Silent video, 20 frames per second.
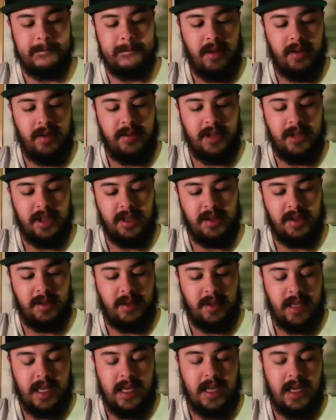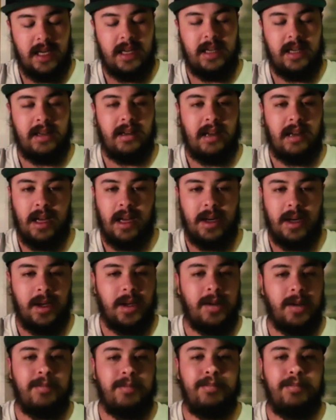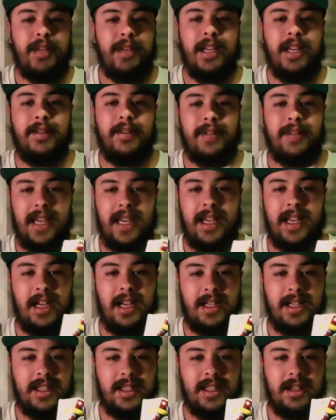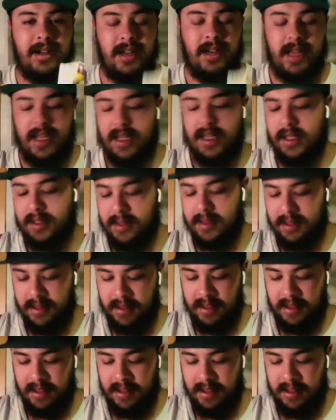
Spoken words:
we've just created an utter bit of chaos in our hands.